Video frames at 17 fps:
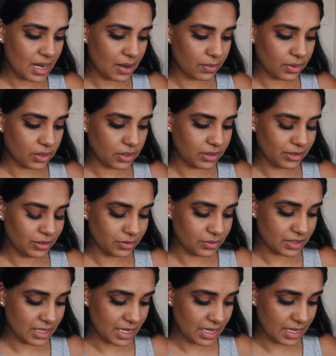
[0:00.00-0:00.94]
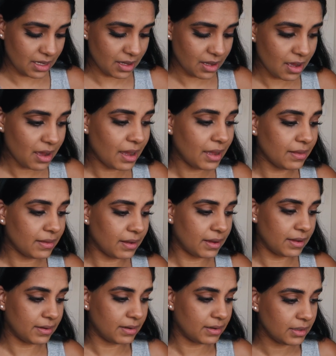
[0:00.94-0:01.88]
now we're gonna use a
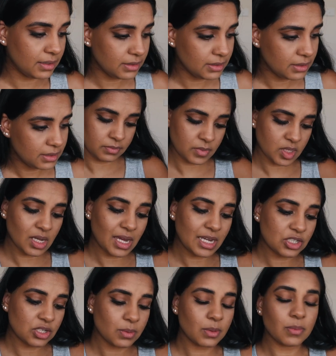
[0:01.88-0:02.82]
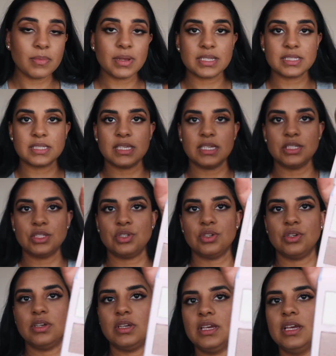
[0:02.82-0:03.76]
highlighter. I actually want to mix these
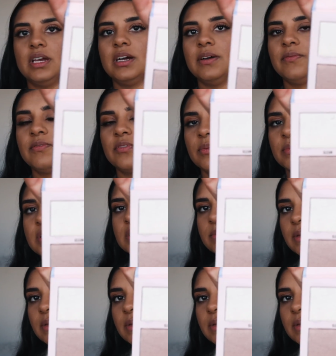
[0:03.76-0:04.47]
two here from this